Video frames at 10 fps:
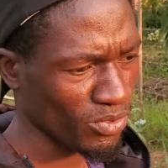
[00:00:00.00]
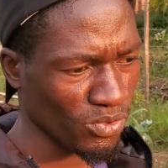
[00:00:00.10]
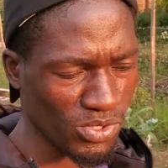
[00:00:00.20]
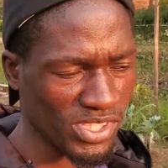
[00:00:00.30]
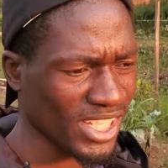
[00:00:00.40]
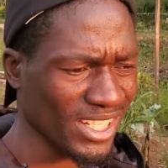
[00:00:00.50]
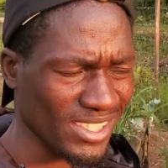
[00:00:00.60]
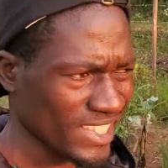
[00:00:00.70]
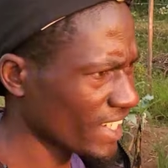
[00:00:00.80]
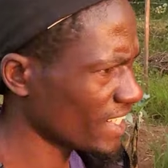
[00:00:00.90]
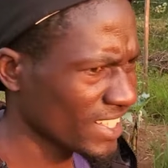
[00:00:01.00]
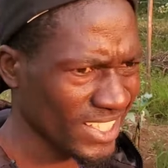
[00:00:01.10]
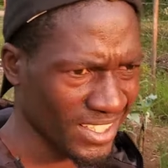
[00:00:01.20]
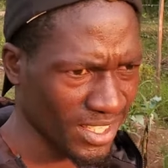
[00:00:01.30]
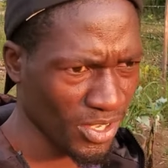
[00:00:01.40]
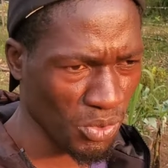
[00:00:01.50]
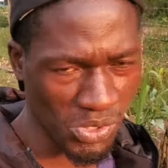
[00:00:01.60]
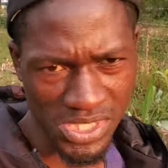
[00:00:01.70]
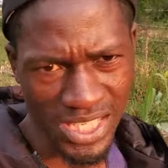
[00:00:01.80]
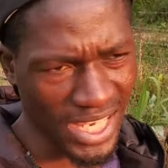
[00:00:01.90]
who is understanding, who
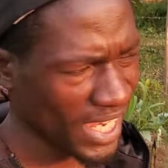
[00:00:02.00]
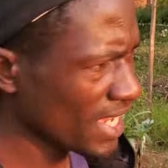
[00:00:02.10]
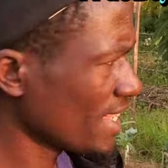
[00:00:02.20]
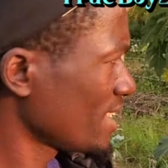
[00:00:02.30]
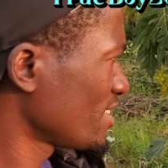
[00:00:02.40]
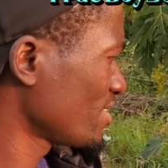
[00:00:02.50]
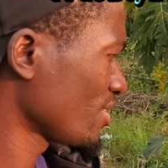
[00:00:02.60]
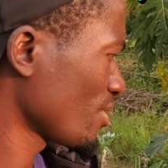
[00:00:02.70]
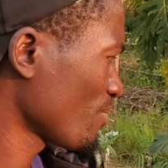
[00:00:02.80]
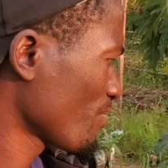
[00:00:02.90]
is kind, you know,